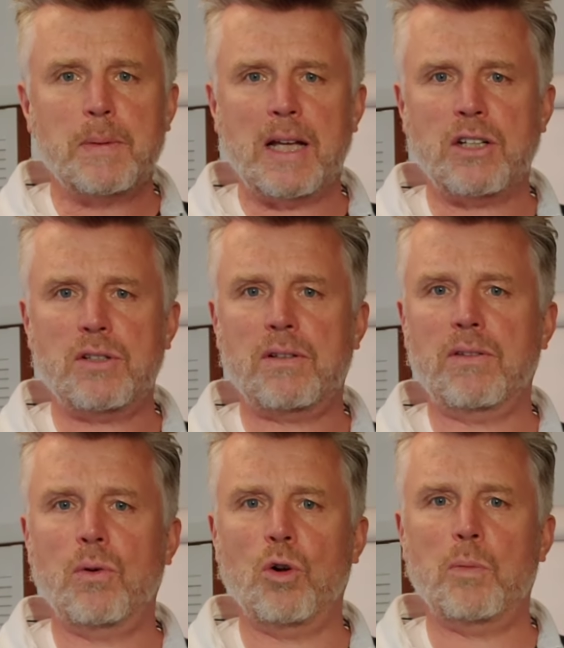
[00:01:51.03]
something I just
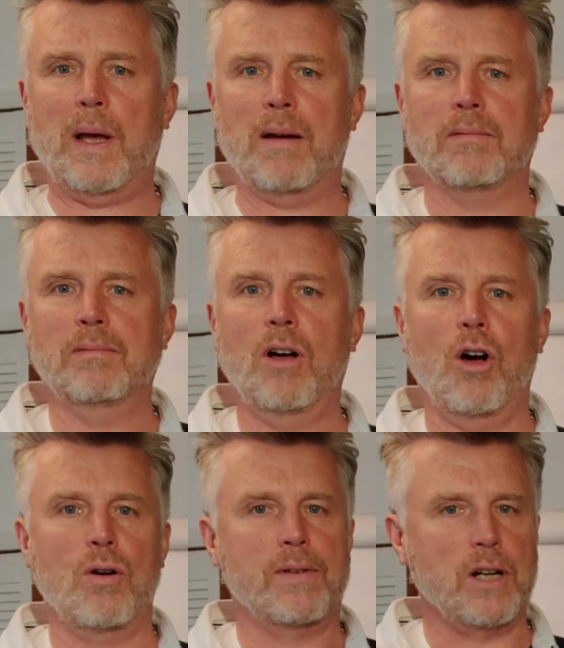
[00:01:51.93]
thought about
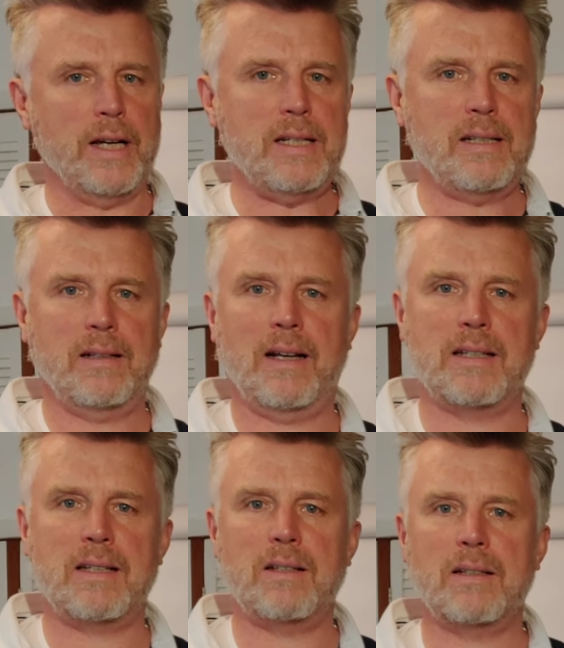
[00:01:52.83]
overnight,
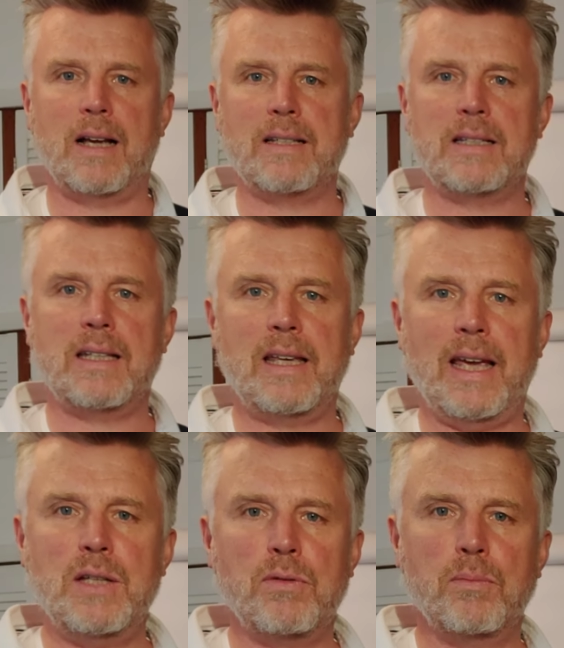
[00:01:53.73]
as is, as is the
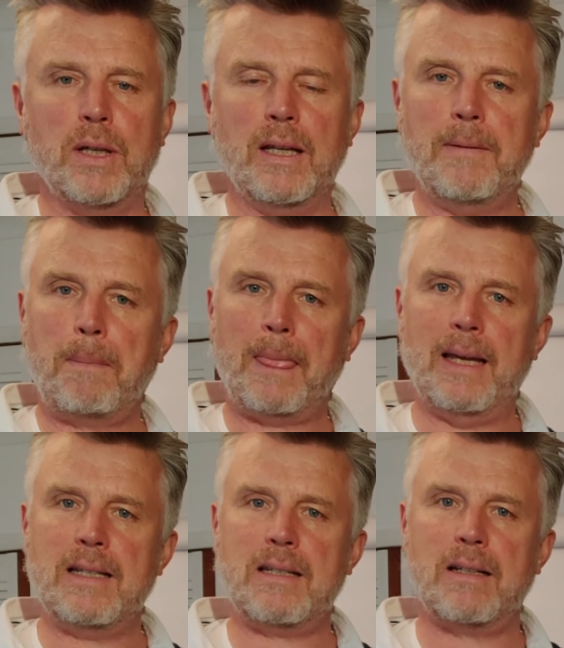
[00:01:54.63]
case with me,
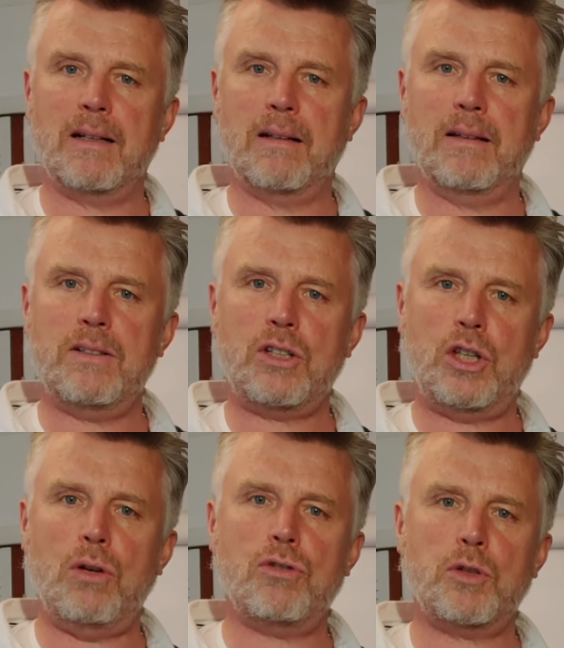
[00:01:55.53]
is there's
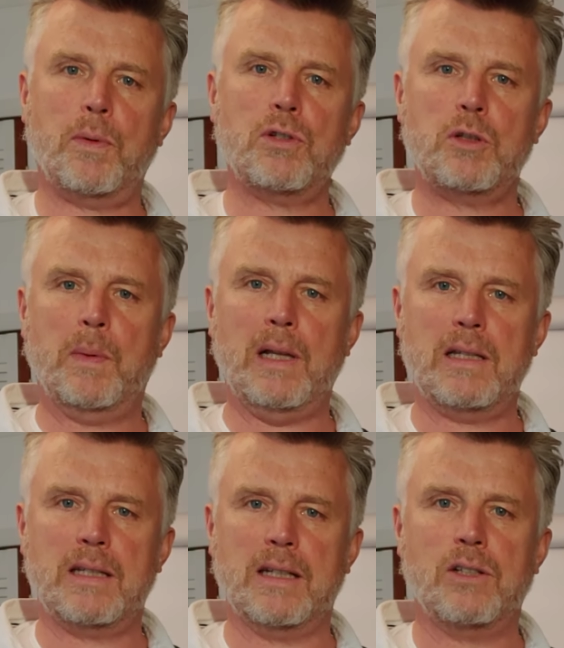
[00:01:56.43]
huge
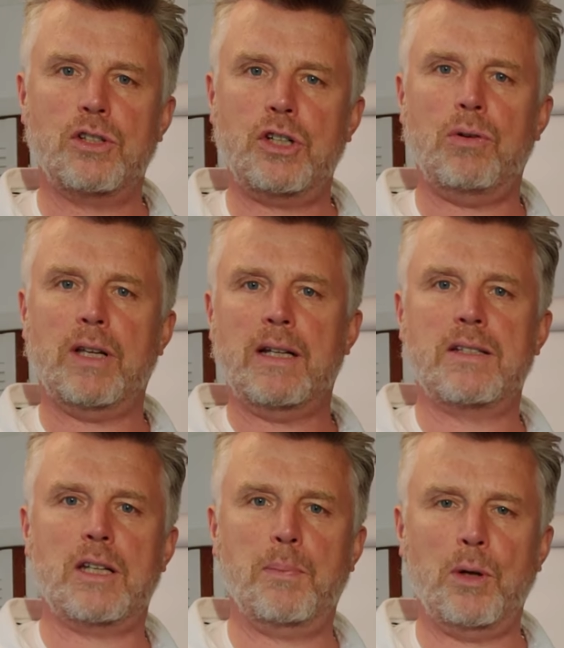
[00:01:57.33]
responsibility to tuning
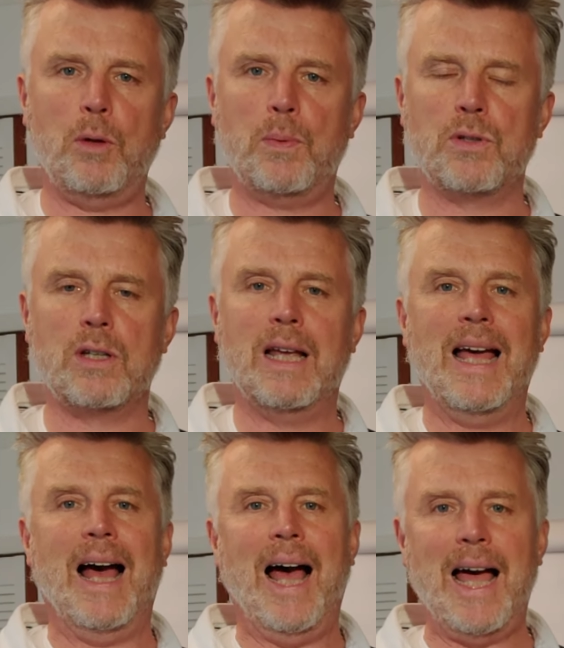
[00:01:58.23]
into your purpose
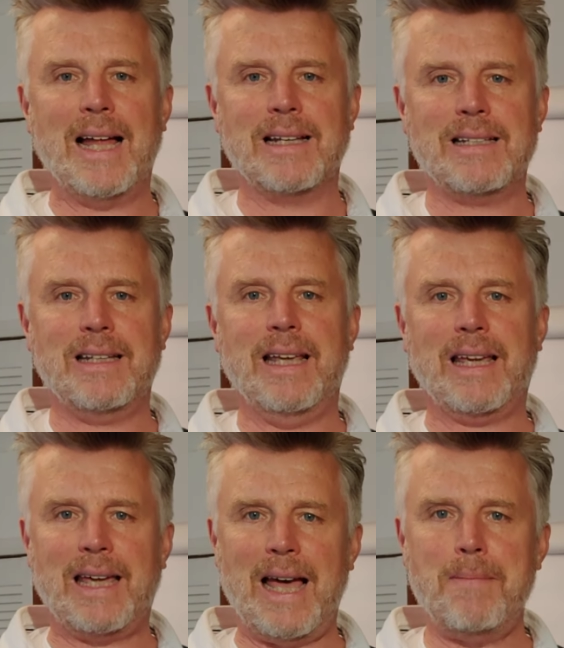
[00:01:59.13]
and
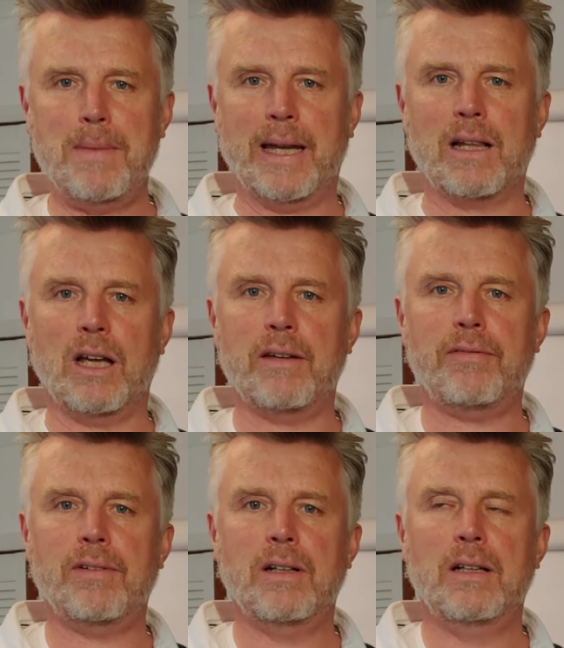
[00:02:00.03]
it can make
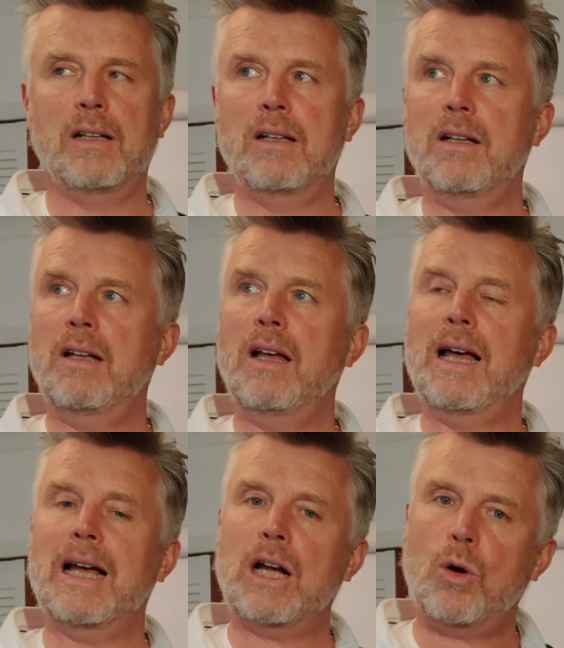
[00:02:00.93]
life
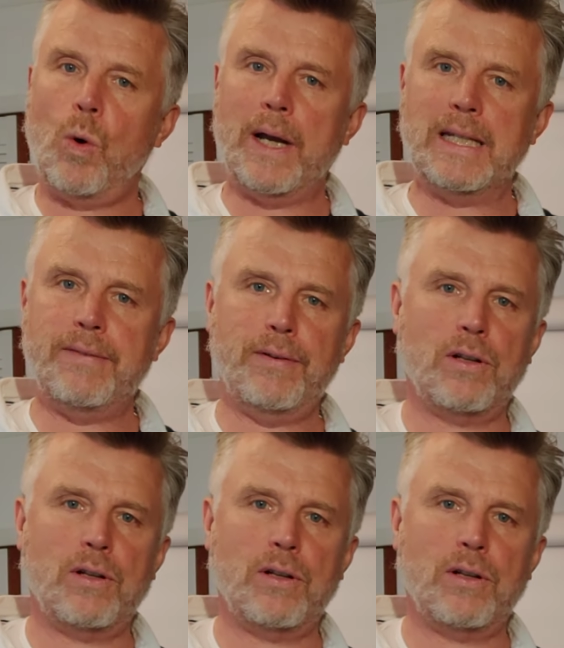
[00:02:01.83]
quite